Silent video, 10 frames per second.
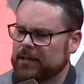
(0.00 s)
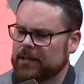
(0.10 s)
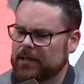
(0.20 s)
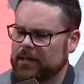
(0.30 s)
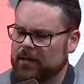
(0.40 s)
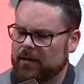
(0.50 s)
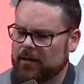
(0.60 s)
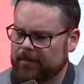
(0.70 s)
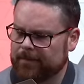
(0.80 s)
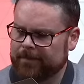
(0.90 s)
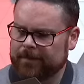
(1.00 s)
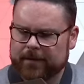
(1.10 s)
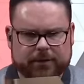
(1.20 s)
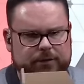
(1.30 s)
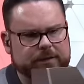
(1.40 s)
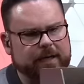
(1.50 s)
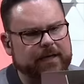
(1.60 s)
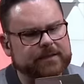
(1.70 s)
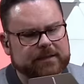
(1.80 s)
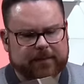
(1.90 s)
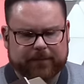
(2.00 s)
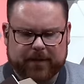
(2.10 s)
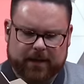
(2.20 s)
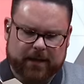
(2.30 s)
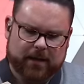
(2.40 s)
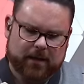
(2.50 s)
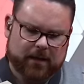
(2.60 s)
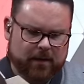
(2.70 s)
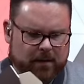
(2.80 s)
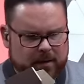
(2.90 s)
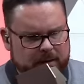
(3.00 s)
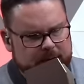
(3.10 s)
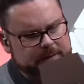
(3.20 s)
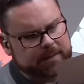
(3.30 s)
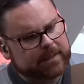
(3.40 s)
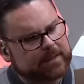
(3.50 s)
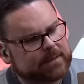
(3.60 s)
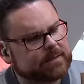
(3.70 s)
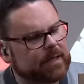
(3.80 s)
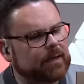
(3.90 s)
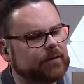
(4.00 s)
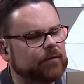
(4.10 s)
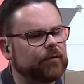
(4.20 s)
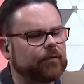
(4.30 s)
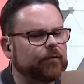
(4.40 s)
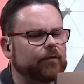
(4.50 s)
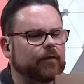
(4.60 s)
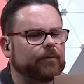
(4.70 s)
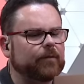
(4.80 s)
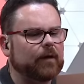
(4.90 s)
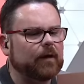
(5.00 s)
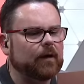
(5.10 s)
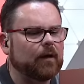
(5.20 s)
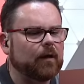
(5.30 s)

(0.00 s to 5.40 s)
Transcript: here, which has got to slip in to get this in. So it just slips in